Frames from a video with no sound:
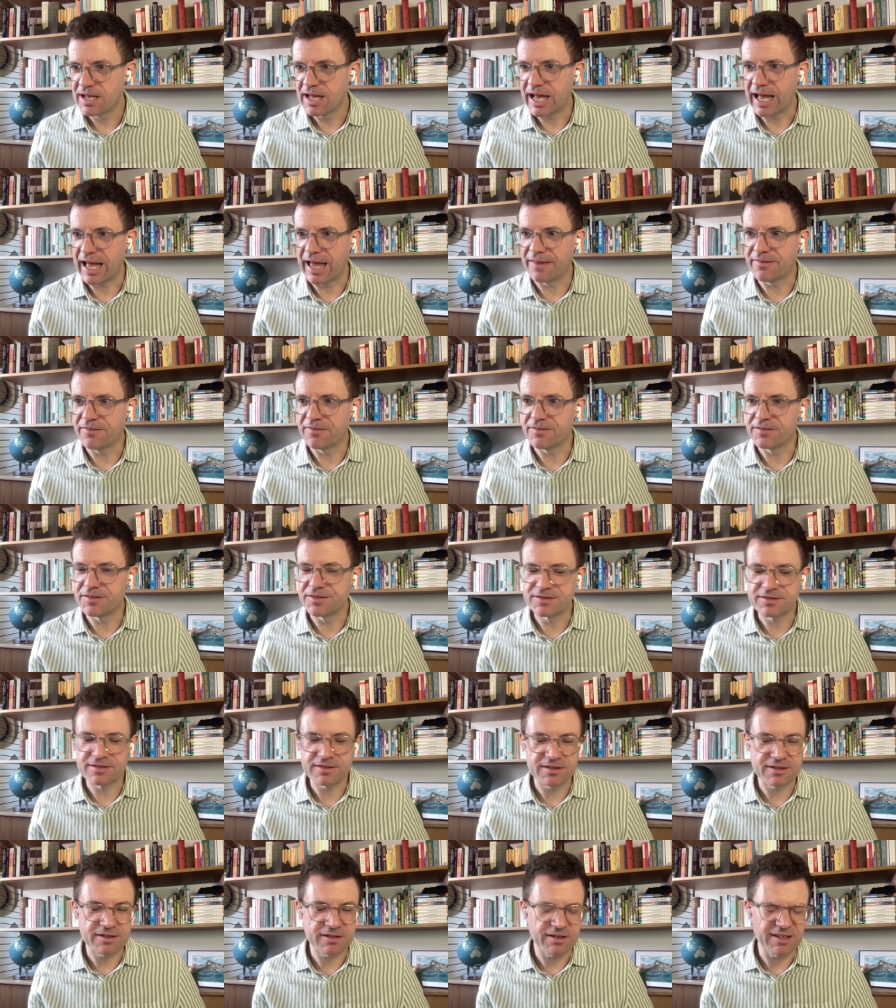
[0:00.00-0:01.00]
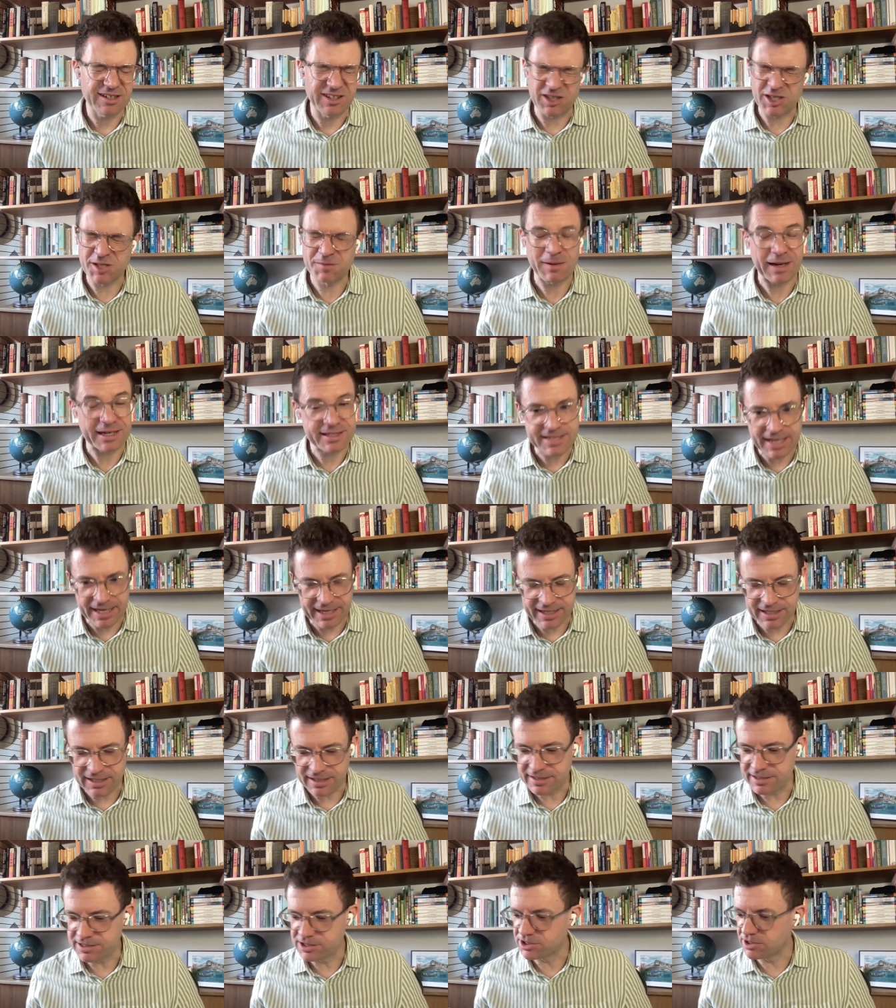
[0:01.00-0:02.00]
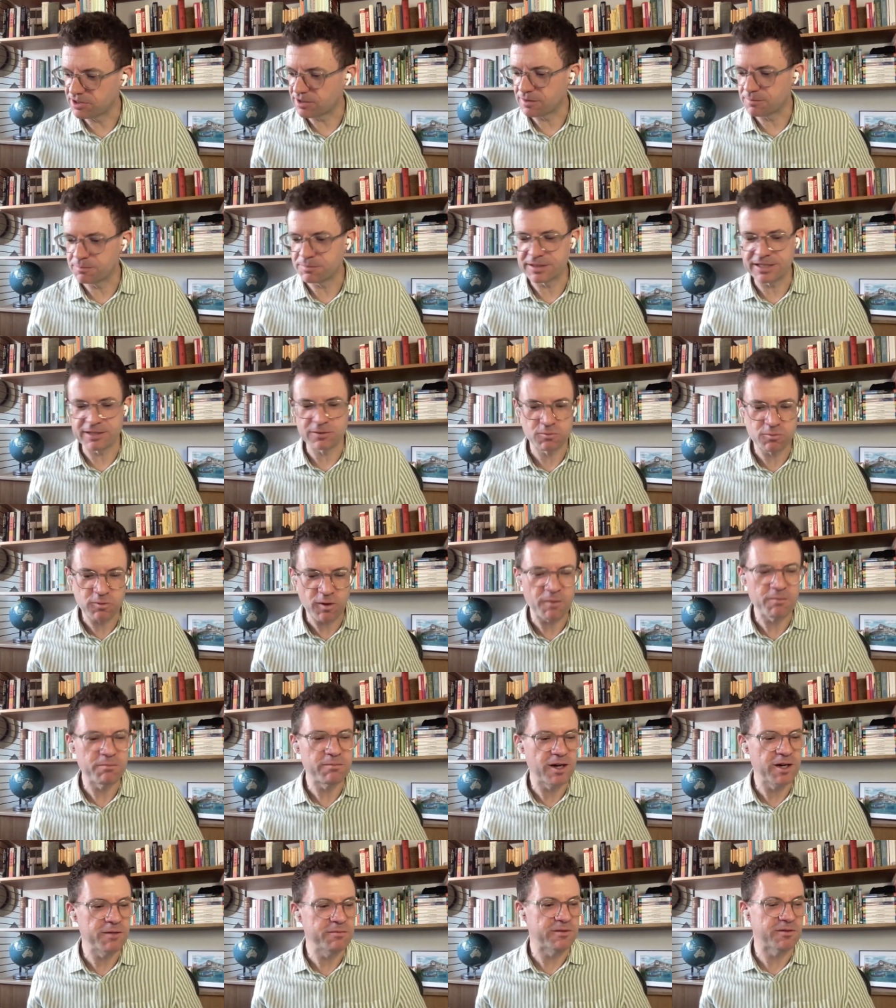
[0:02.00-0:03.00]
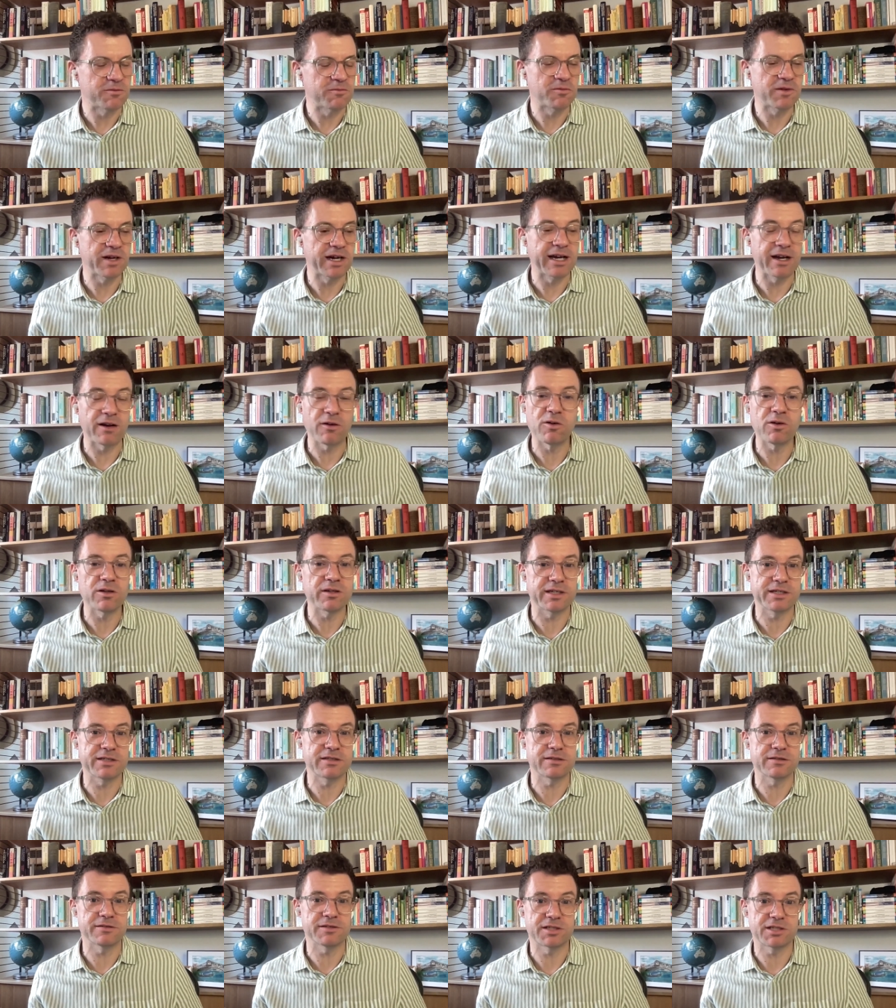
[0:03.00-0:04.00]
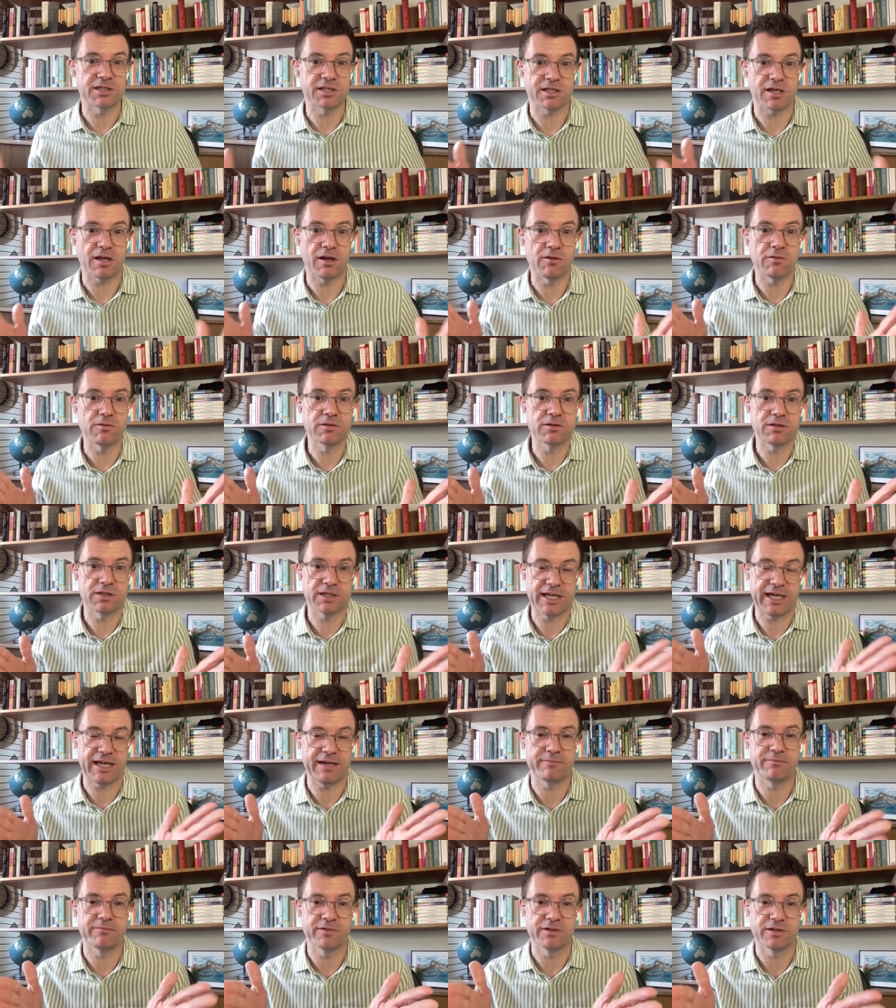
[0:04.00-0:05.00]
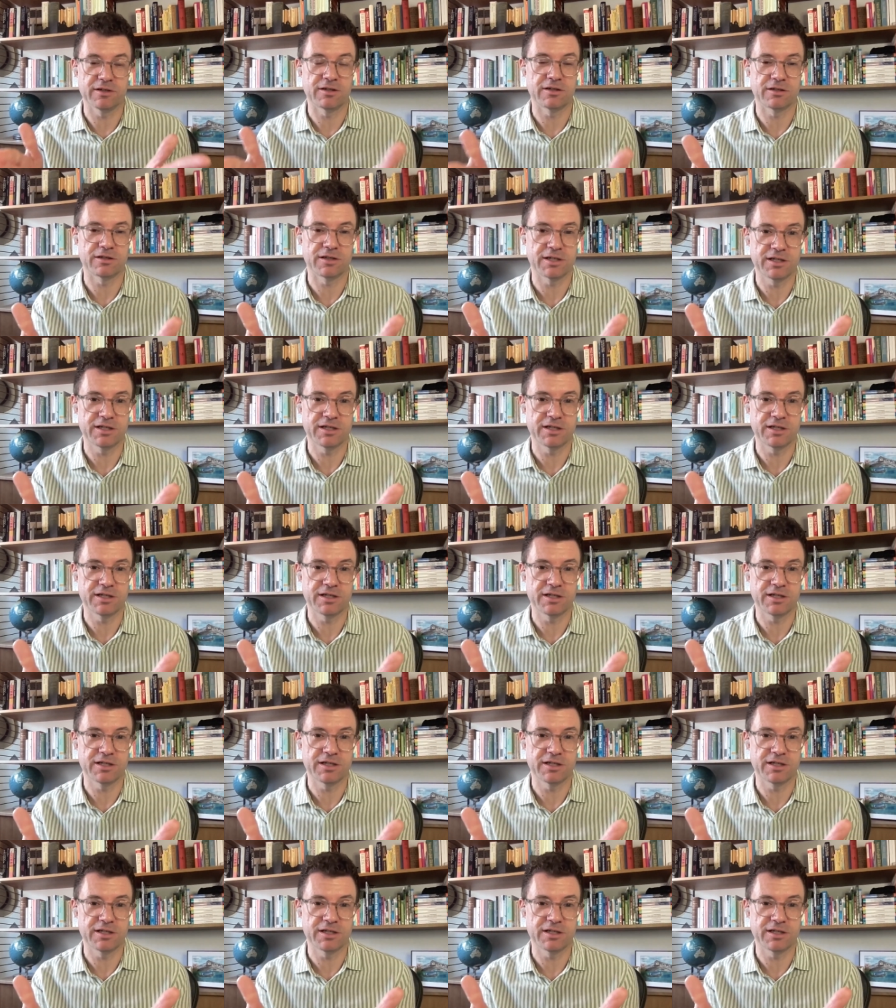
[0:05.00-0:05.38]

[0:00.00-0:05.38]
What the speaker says: and it's spectacularly shot, but there's one moment where all they do is just hold the camera on